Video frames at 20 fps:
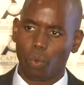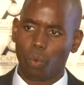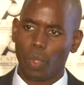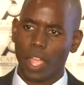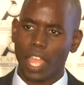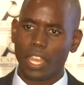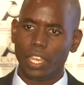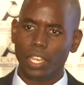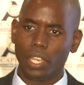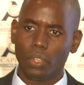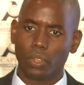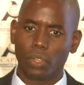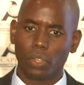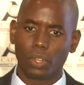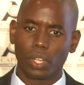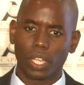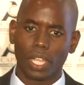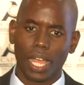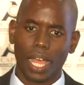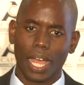When you
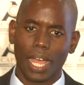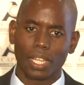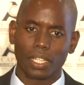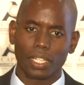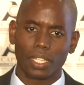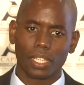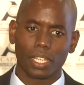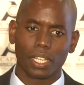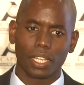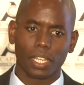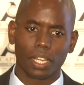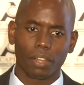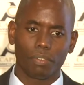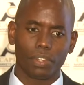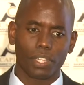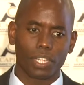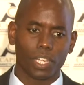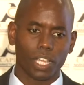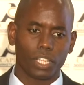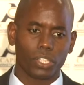look at the
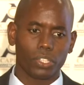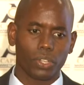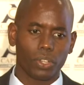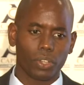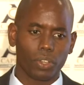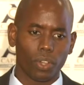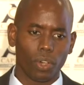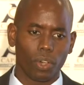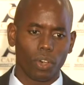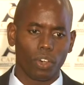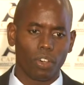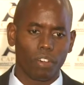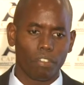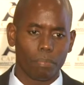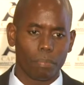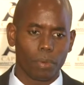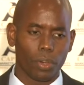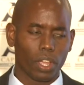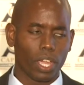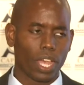reduction
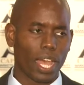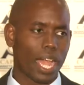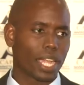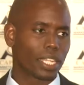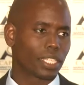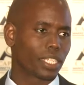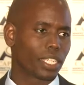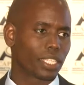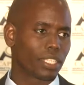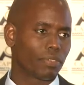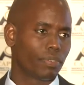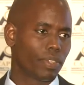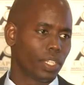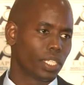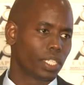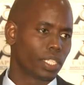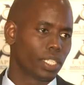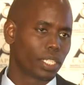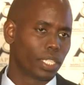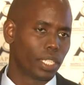of broker access
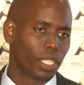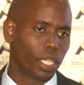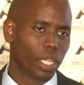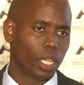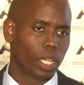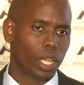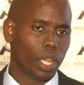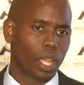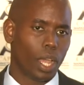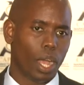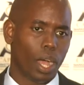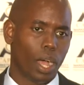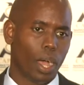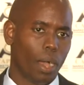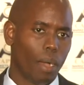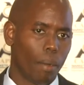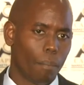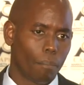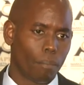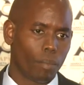fees,
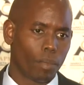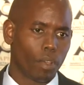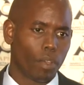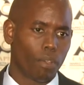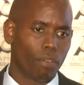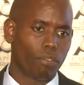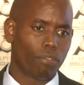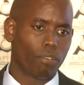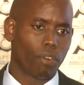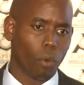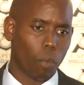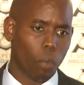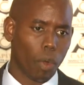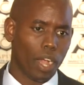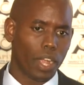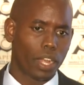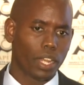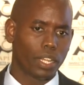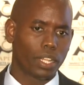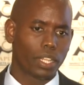for
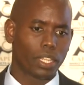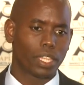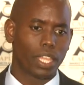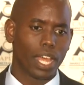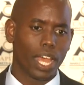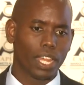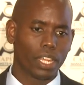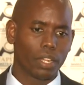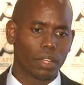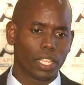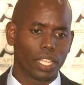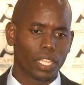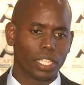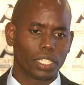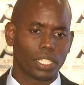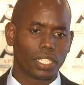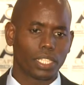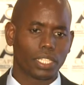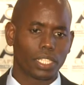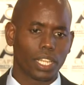one, that
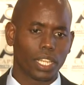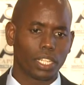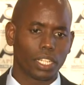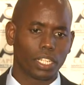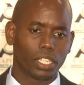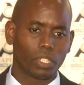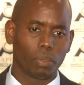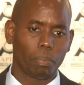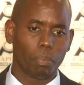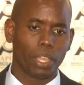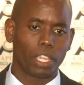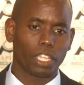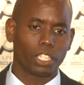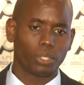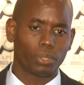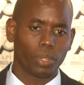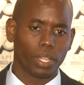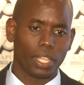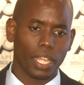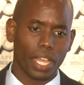is intended to make
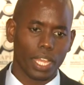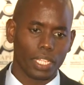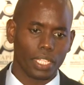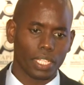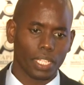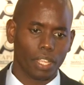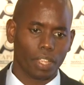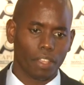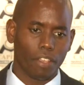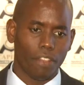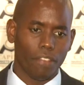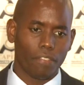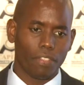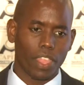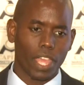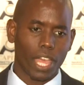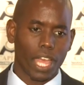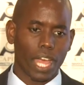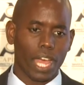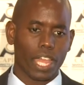sure that
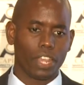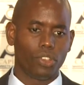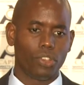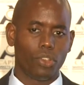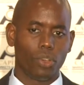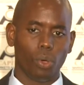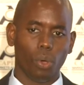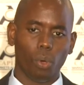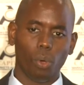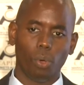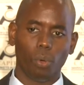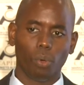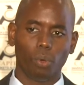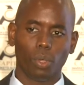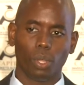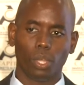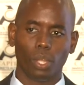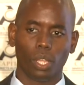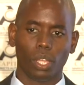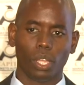there are no
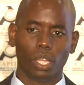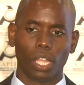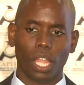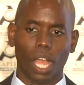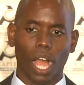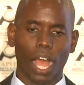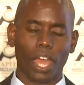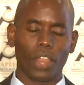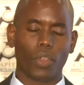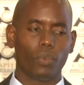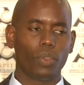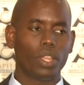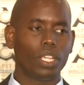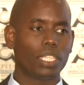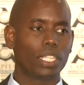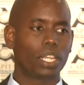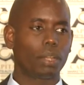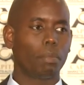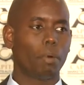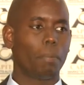
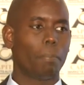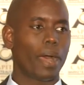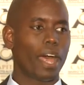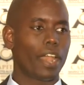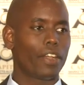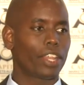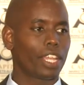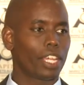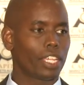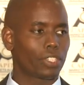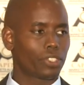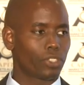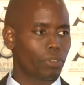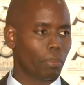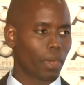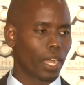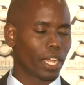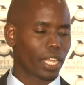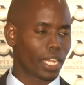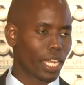unreasonable barriers to
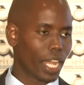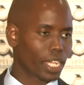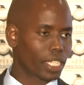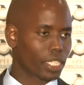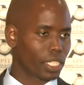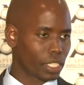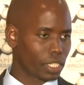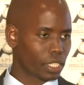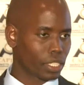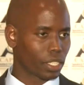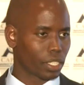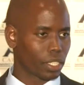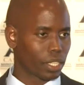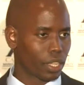market access.